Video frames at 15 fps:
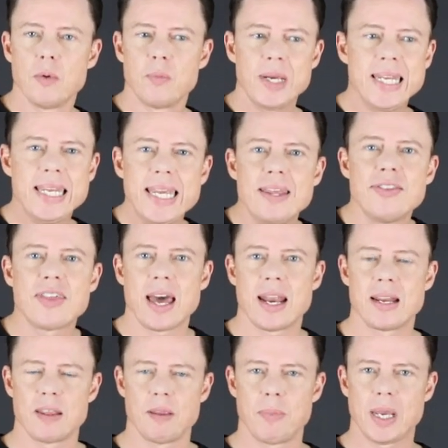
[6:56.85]
We need that
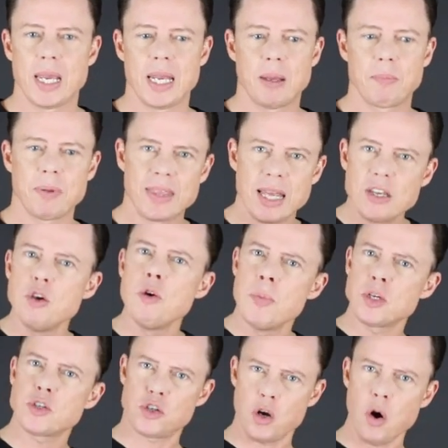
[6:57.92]
in the beginning, but then you
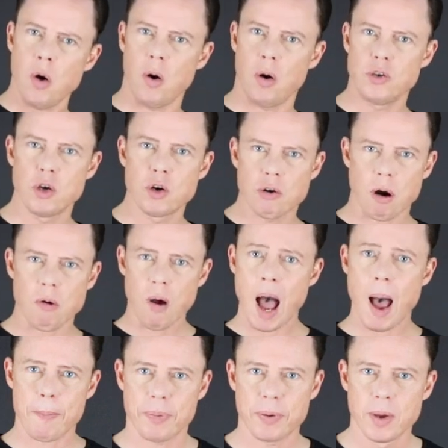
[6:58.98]
mature, you grow
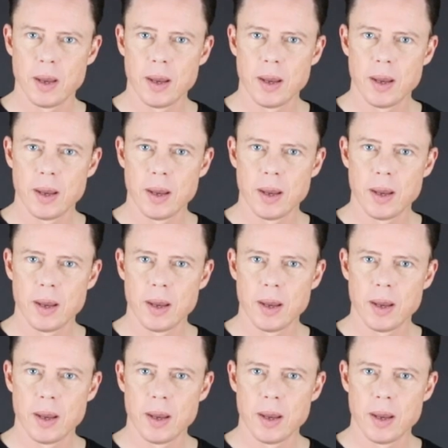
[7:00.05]
up,